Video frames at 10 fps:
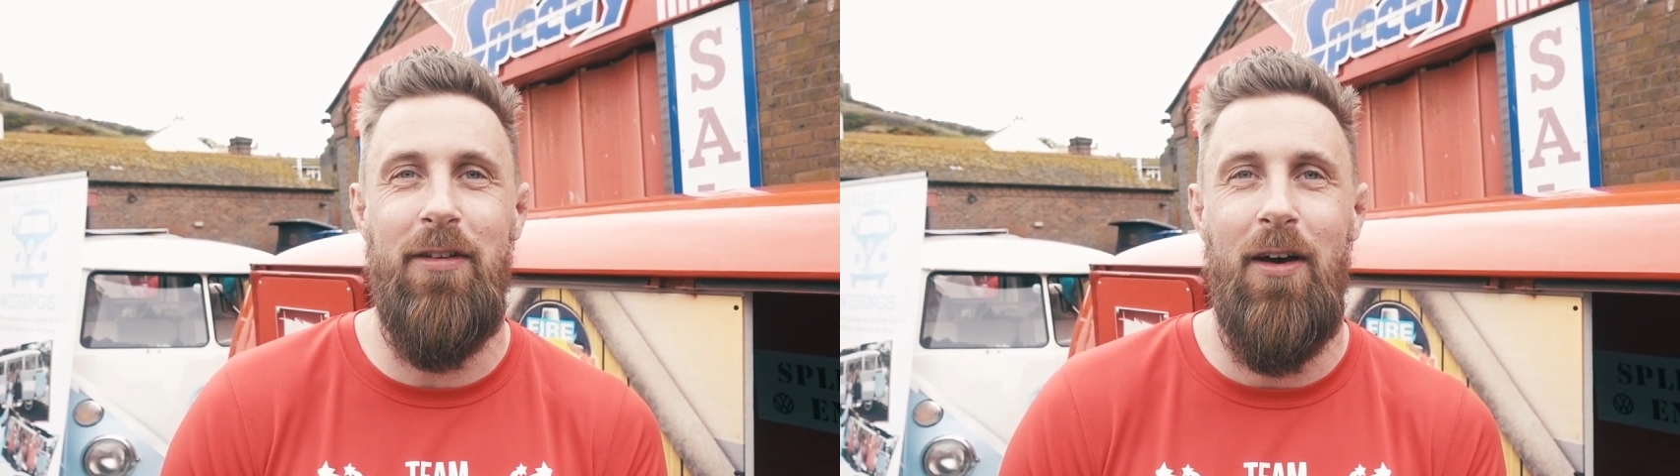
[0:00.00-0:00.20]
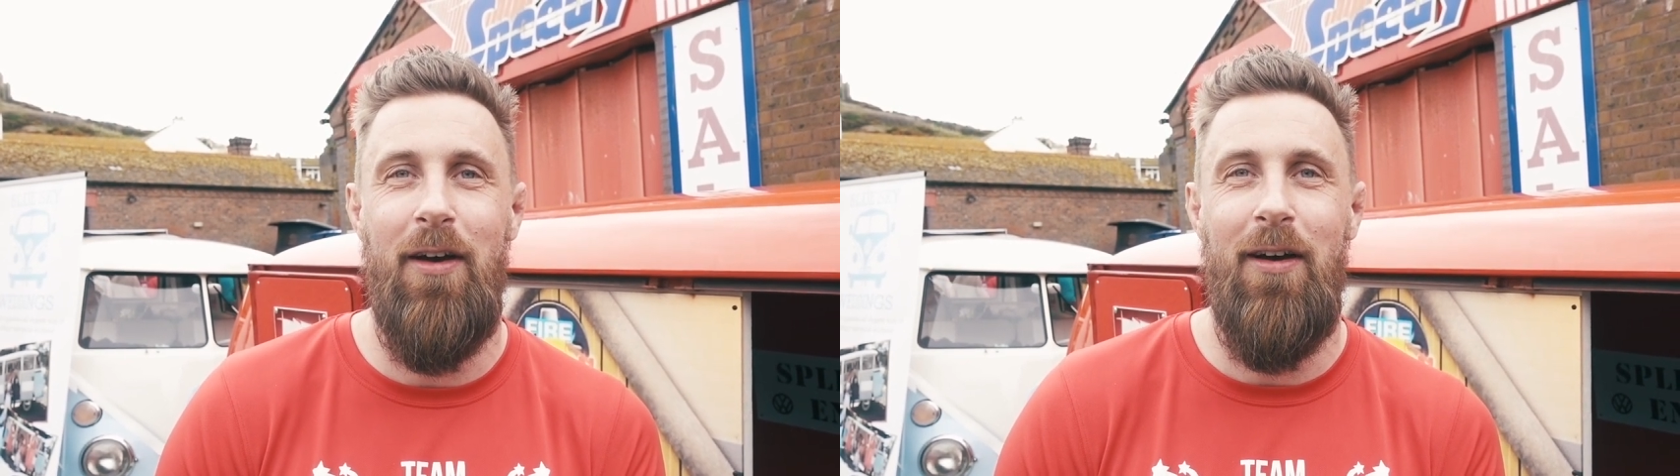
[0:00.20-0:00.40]

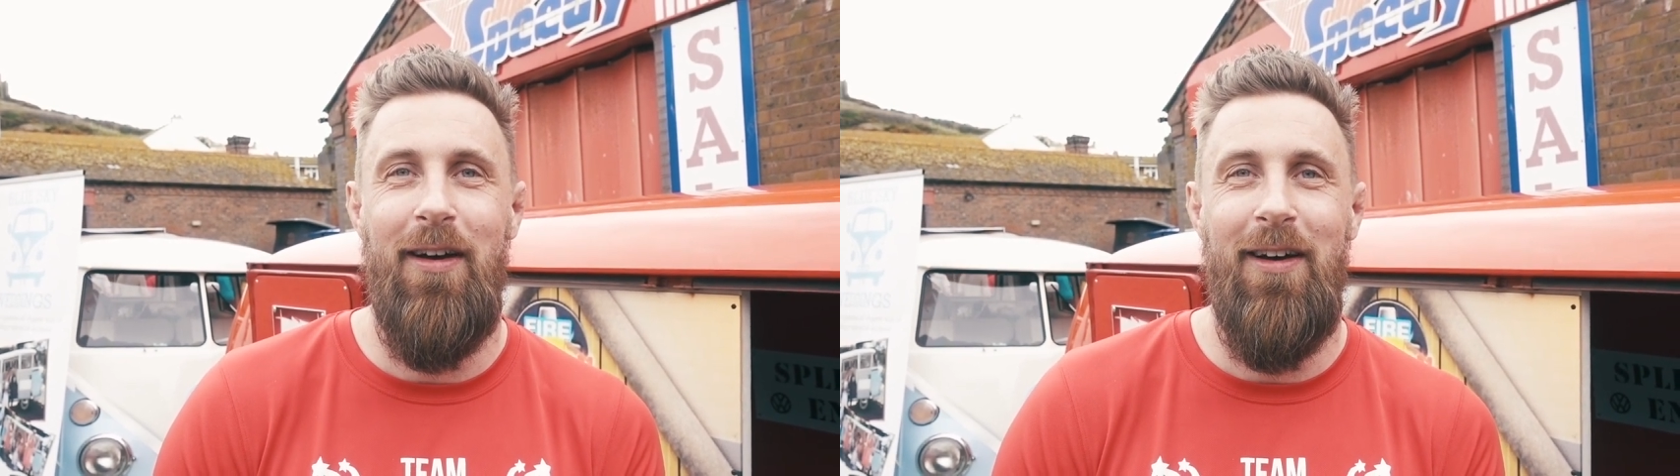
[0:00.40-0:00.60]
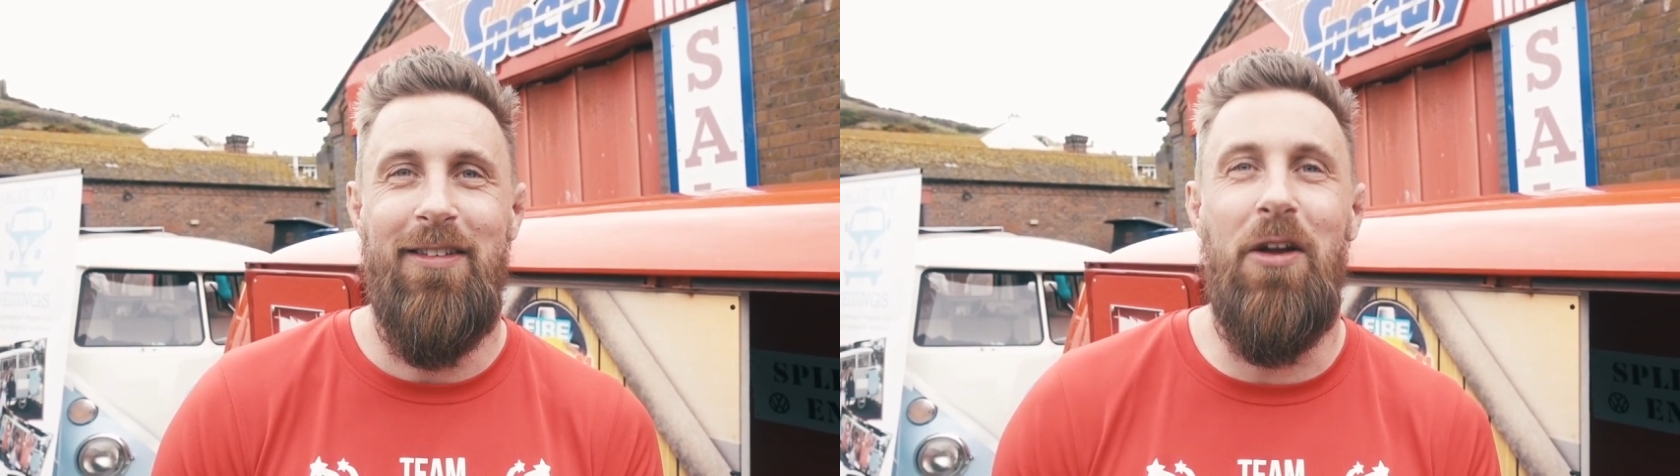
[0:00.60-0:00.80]

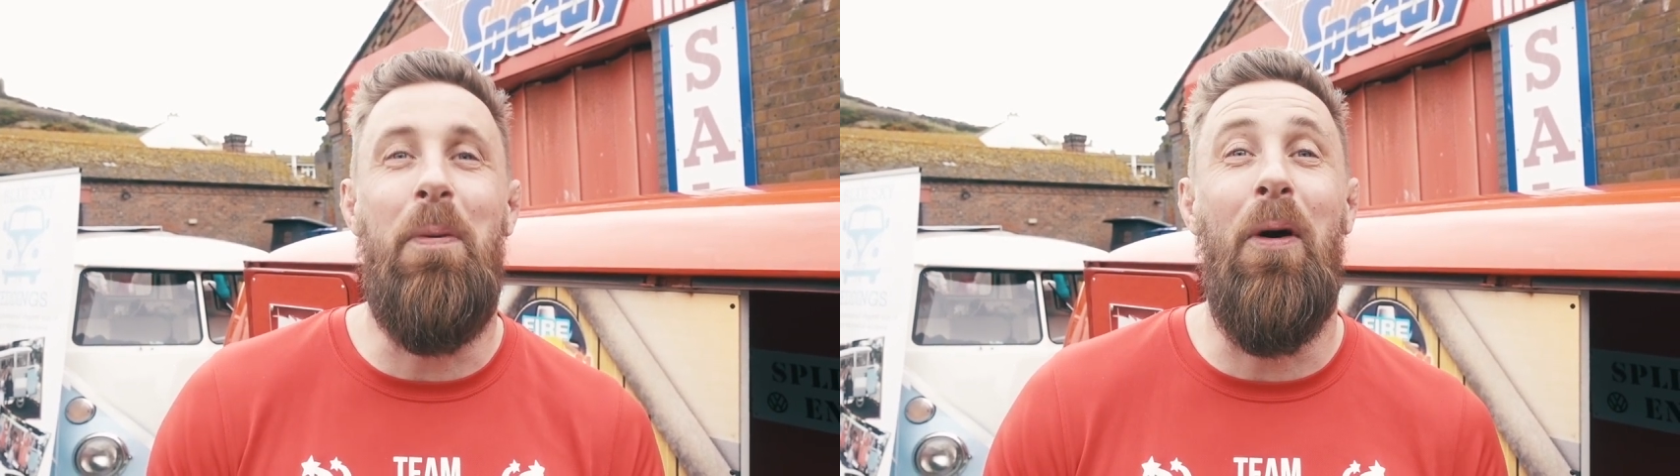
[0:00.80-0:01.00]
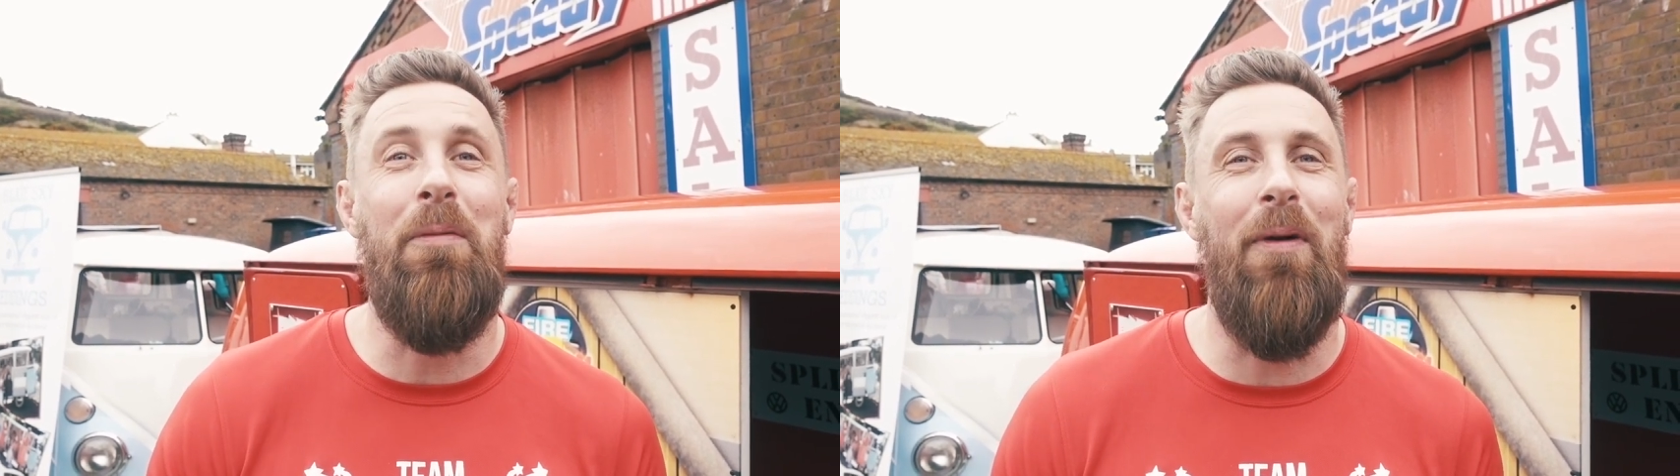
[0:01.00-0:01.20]
Fantastic. To the
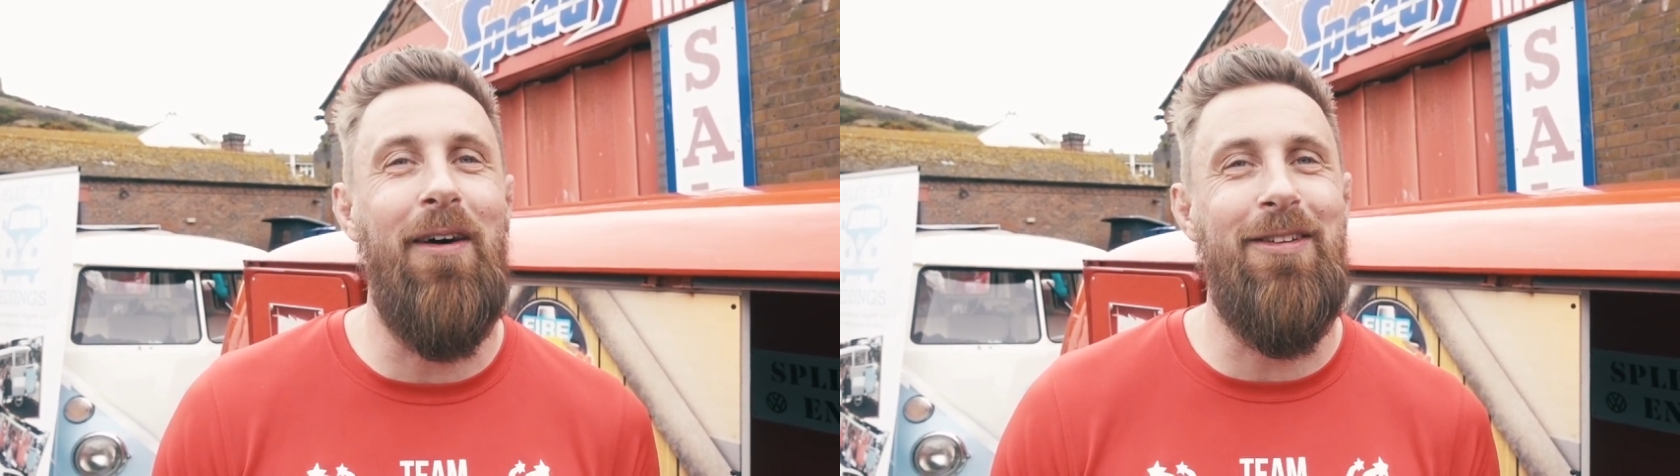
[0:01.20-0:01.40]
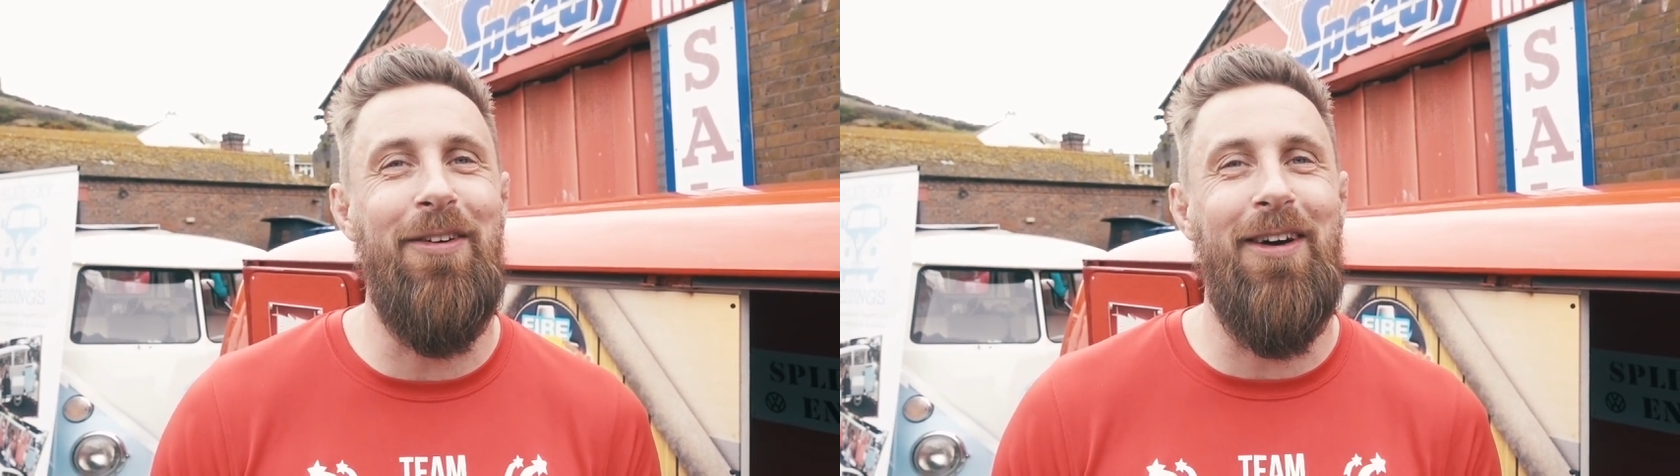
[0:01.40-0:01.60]
point where
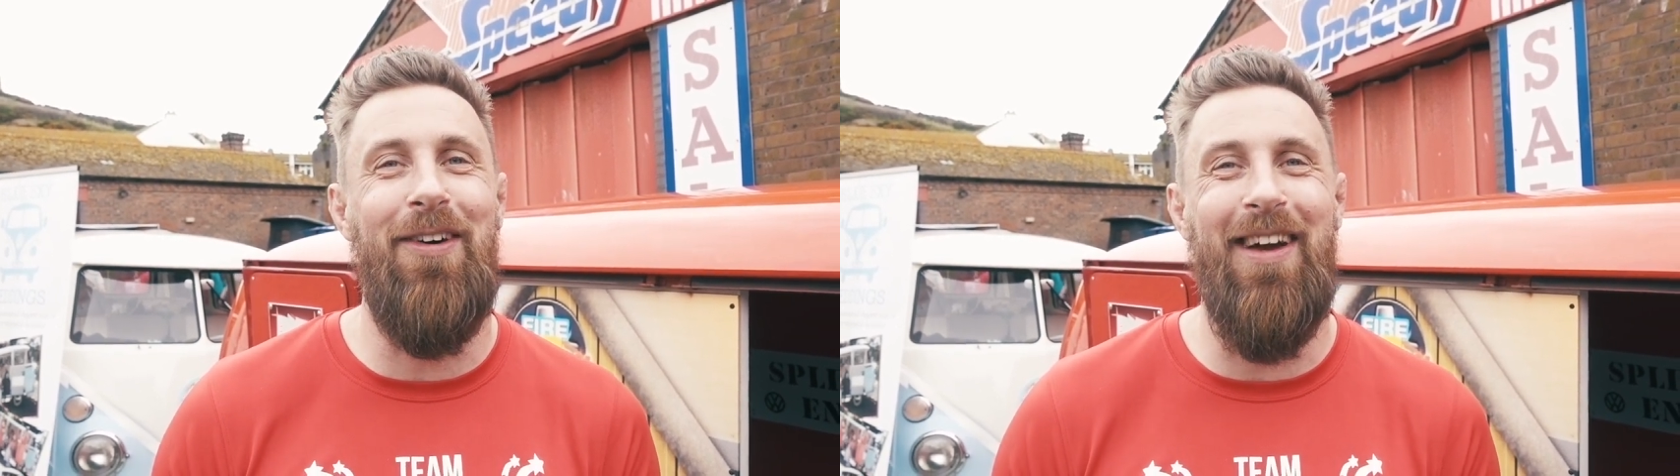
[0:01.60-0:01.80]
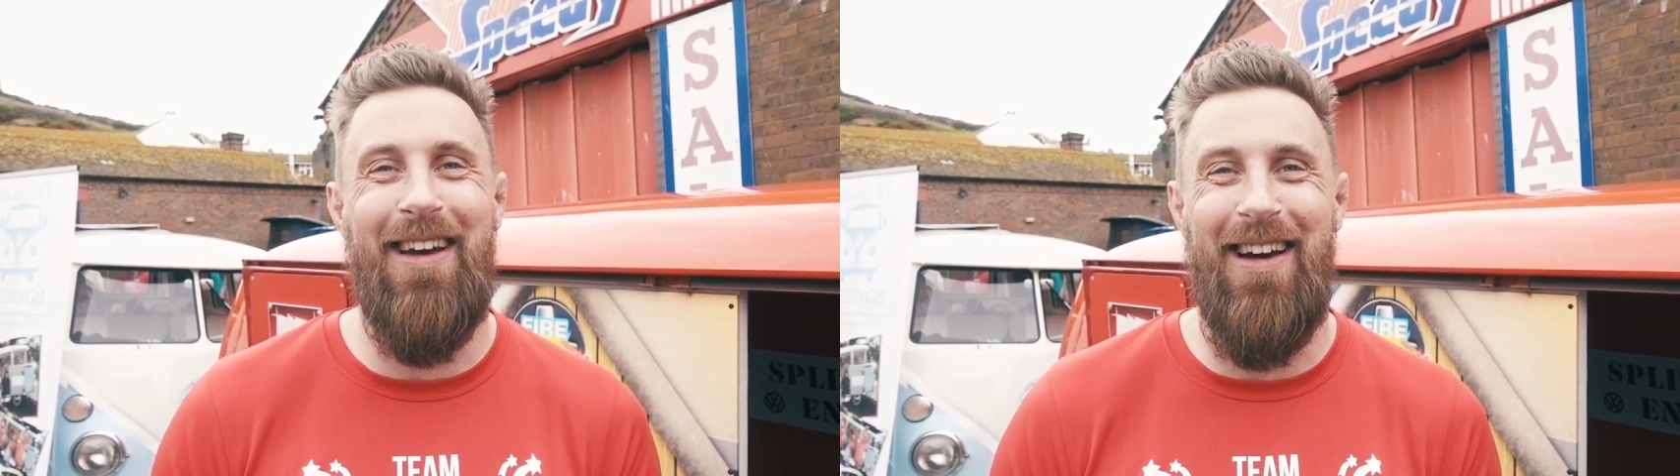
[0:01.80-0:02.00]
I'll do a
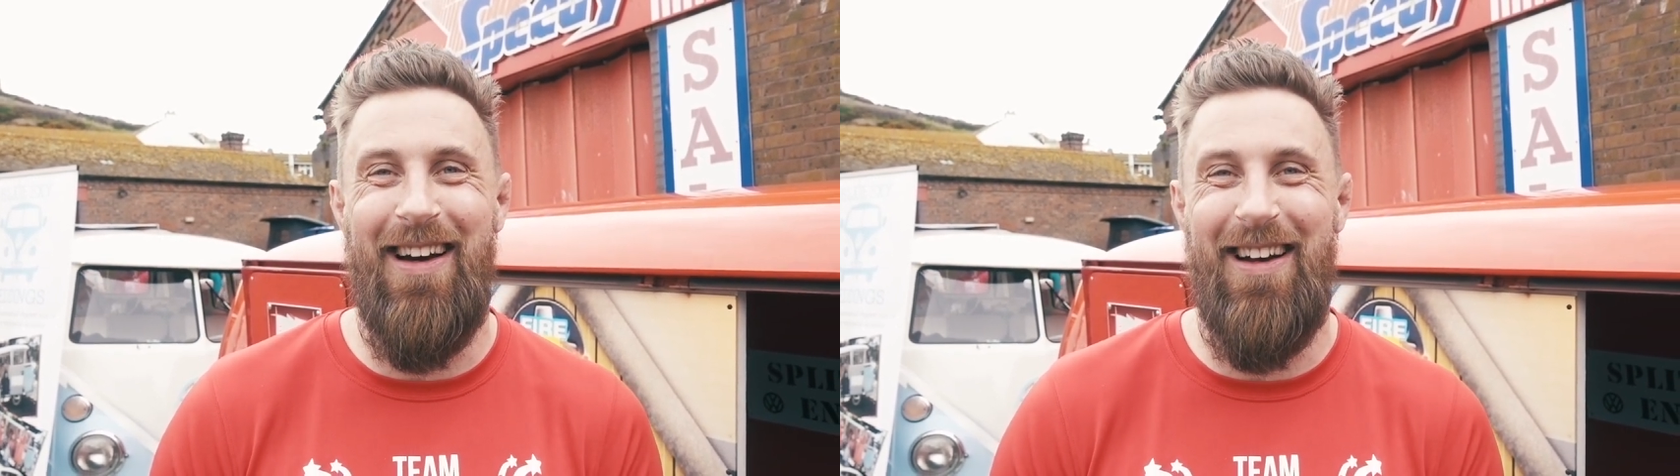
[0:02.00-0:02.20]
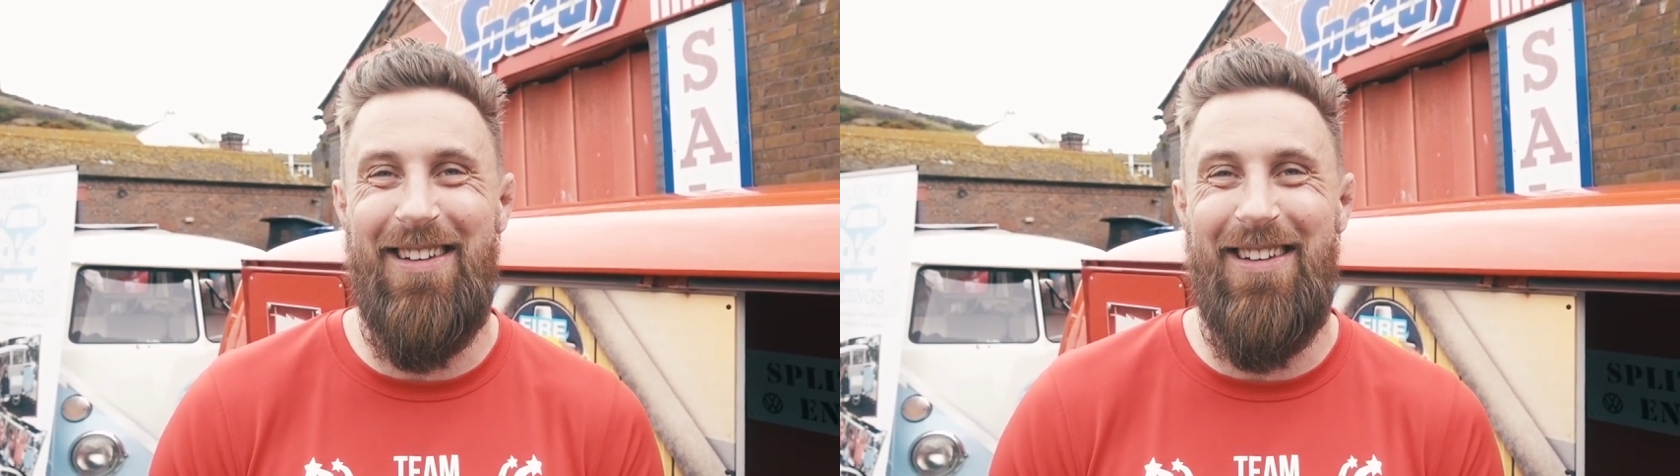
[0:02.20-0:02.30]
quick uh,